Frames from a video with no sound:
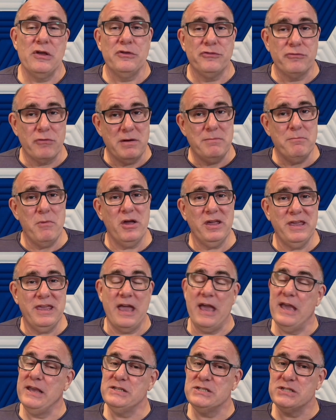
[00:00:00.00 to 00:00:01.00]
So in my
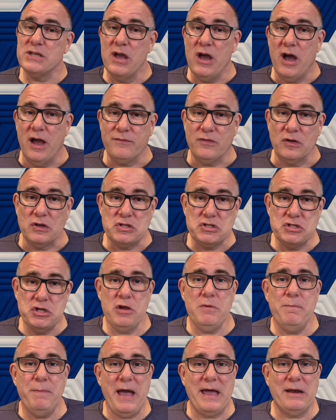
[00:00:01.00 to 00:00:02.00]
case, I've got
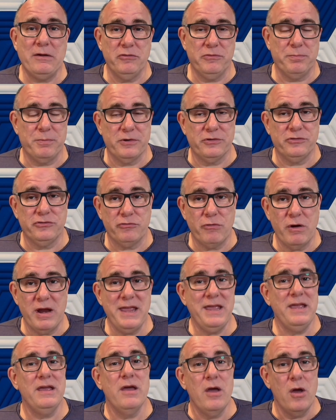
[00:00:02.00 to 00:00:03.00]
two panels per
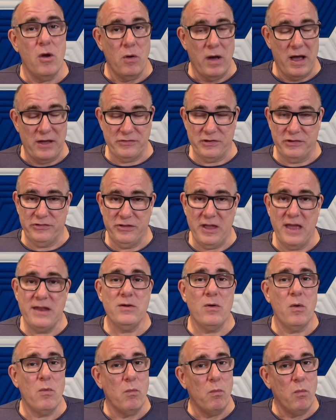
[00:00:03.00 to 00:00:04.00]
string, as I
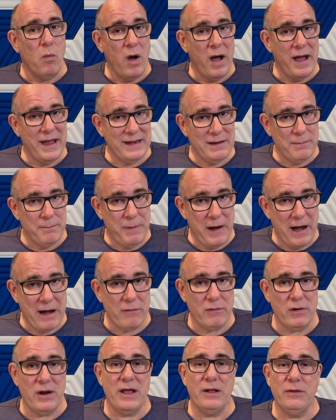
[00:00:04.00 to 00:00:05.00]
said, wired in
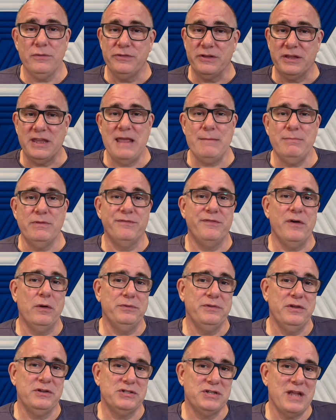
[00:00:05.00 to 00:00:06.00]
parallel to keep the
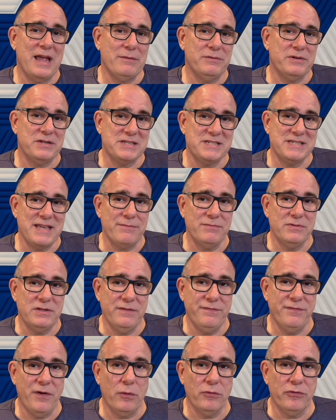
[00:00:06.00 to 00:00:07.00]
voltage down to seventy
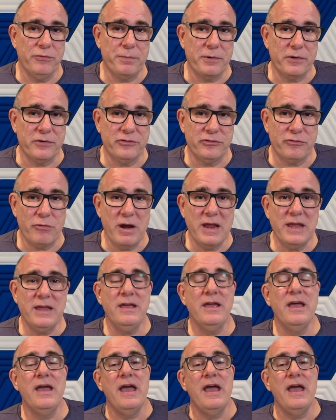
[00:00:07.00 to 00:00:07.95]
volts per string,